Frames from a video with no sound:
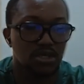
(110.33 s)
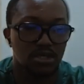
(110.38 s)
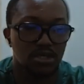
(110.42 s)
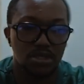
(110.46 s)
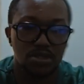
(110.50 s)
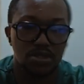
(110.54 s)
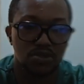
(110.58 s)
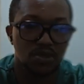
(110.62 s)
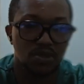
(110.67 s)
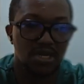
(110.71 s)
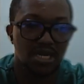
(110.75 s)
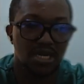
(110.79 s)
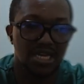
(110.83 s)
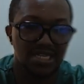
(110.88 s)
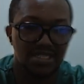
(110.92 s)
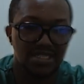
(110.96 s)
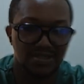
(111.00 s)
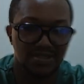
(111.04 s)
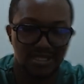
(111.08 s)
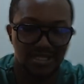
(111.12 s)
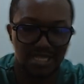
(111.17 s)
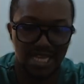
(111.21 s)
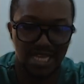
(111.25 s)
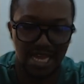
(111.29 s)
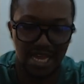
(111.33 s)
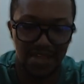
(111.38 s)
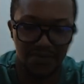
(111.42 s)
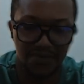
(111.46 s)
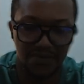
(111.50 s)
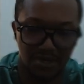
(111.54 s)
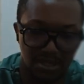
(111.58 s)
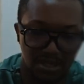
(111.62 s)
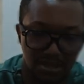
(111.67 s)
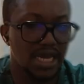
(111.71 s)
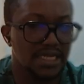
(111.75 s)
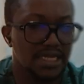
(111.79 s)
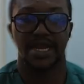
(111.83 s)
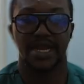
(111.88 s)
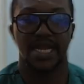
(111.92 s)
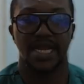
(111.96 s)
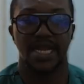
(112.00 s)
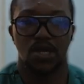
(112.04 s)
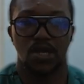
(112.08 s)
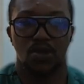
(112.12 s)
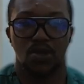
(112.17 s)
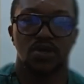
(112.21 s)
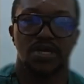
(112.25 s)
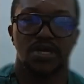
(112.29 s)
So let's dive in.
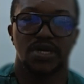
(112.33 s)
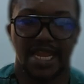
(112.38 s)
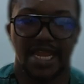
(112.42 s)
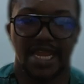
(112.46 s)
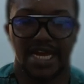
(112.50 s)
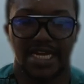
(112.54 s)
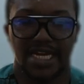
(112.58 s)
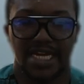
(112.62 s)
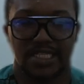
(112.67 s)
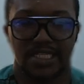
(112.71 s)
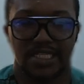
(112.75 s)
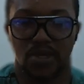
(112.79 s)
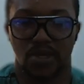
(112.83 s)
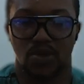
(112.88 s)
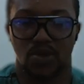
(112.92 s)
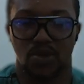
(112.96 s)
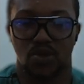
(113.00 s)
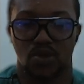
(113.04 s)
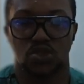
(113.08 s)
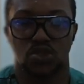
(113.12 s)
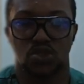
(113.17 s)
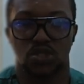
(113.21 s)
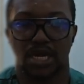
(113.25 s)
Looking at my code,